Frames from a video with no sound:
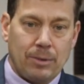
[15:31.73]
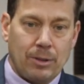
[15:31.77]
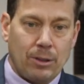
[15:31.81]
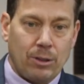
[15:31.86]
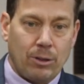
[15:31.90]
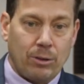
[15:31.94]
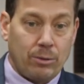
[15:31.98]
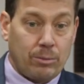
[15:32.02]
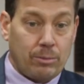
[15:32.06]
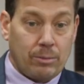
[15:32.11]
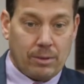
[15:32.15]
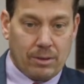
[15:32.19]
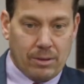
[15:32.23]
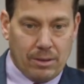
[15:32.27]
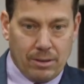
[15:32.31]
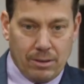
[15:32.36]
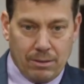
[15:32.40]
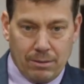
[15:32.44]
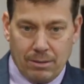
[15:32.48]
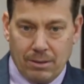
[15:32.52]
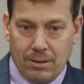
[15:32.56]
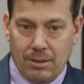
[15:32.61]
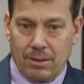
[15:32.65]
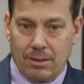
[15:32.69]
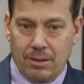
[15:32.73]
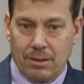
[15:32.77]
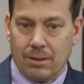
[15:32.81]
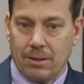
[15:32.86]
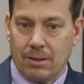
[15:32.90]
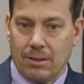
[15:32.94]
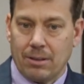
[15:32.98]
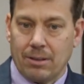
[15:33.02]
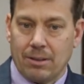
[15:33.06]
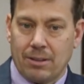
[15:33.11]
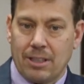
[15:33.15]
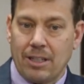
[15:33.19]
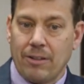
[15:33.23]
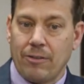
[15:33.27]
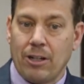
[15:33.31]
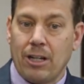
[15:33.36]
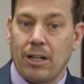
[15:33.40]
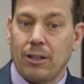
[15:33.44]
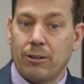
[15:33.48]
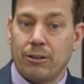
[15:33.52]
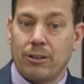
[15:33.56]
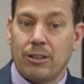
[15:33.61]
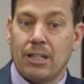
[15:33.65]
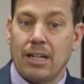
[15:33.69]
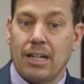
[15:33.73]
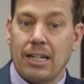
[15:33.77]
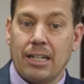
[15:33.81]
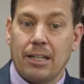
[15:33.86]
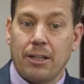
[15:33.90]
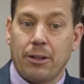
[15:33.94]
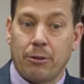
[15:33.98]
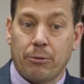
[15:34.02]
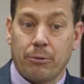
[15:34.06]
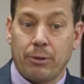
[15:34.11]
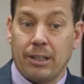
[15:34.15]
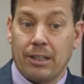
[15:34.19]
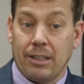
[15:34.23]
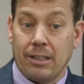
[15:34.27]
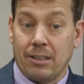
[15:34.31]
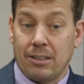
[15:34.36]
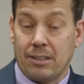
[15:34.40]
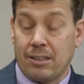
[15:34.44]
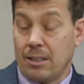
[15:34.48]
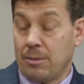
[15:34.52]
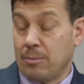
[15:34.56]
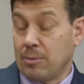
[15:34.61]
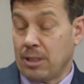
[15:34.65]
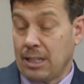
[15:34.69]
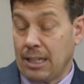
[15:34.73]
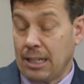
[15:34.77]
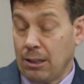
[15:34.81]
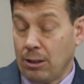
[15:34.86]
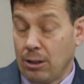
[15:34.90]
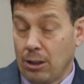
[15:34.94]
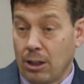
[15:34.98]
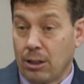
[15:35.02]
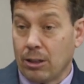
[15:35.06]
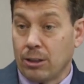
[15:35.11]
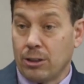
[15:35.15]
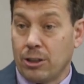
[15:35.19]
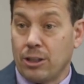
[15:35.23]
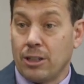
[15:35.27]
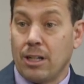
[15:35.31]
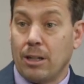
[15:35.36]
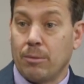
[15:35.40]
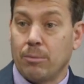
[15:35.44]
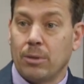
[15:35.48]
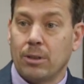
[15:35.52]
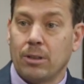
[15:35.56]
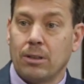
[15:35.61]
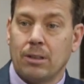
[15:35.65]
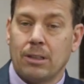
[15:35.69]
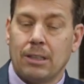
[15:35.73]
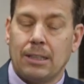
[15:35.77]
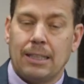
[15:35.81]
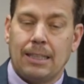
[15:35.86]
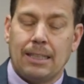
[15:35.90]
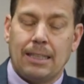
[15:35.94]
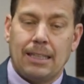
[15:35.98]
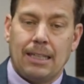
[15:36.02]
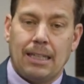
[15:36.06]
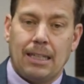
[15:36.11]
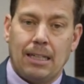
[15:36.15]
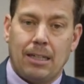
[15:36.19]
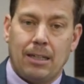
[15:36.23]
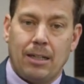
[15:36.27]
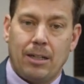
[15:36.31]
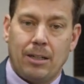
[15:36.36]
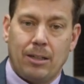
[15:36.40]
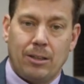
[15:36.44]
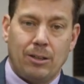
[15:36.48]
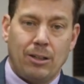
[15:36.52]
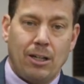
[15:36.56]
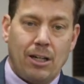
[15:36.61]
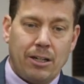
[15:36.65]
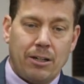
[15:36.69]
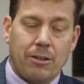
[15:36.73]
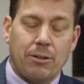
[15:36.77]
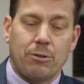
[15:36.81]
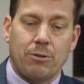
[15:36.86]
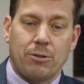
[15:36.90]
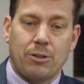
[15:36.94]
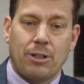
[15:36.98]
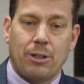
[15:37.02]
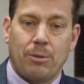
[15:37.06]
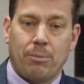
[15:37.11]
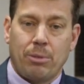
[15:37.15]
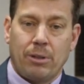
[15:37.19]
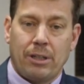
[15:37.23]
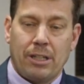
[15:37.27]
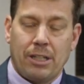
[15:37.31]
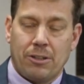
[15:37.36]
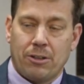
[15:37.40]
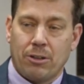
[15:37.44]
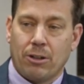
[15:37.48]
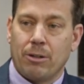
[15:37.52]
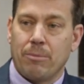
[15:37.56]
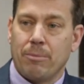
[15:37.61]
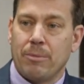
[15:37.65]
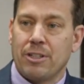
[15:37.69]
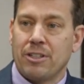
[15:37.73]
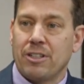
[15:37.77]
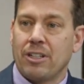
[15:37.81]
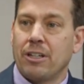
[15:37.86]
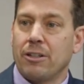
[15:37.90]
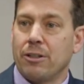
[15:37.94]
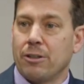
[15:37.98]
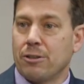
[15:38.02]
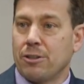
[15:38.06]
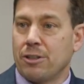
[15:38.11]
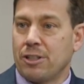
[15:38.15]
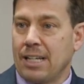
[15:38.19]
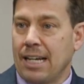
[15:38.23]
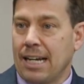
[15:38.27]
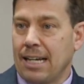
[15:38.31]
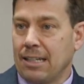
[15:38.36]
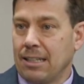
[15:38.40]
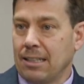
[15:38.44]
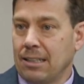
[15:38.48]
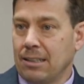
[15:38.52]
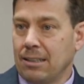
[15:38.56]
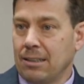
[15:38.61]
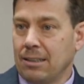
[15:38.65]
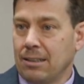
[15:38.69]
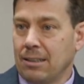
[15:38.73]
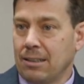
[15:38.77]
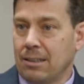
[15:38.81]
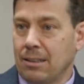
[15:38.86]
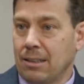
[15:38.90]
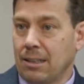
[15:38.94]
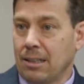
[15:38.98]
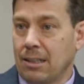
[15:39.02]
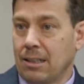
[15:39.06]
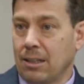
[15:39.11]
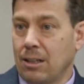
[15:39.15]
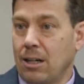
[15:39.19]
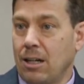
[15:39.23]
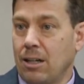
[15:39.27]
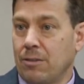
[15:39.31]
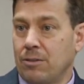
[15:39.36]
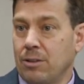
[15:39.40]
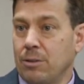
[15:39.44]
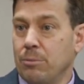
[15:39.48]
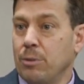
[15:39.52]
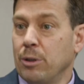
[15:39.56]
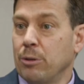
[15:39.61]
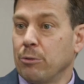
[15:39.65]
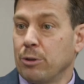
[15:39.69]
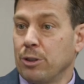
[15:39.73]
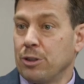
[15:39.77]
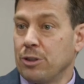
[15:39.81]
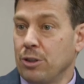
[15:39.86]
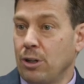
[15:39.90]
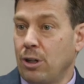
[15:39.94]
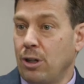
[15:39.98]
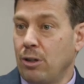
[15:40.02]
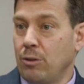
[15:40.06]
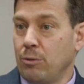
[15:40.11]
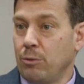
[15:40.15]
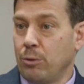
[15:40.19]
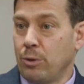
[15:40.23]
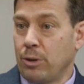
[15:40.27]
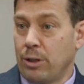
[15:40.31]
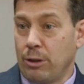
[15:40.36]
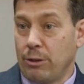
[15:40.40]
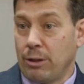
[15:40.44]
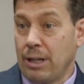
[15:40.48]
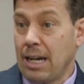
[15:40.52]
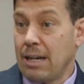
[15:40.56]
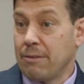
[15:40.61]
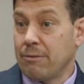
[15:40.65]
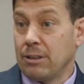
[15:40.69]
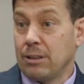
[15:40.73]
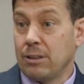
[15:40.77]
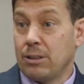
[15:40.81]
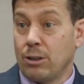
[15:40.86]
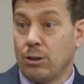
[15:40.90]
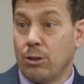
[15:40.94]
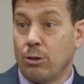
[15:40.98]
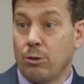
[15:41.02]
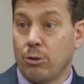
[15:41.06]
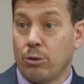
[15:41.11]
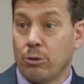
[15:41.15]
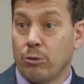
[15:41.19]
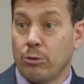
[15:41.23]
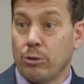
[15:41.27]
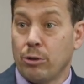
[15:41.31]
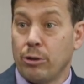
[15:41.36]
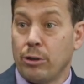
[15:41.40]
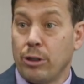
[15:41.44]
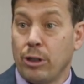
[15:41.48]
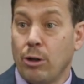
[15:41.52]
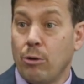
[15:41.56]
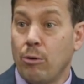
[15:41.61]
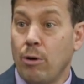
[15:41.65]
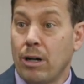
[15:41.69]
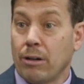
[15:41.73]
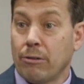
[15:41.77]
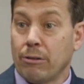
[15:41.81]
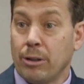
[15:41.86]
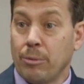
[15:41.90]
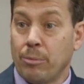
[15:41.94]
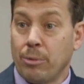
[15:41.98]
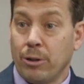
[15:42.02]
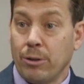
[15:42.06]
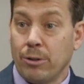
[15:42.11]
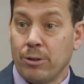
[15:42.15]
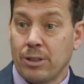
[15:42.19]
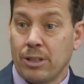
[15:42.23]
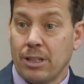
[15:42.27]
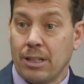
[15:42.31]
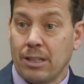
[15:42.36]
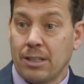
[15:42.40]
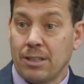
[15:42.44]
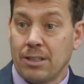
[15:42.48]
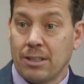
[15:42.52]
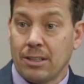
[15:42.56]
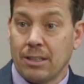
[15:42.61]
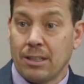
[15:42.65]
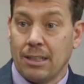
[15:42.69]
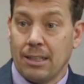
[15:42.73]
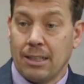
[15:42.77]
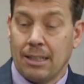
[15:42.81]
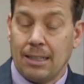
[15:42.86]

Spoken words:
You know, 793 seems like a large number. A lot of those complaints are a misunderstanding that can often be resolved without having to go through the inquiry process.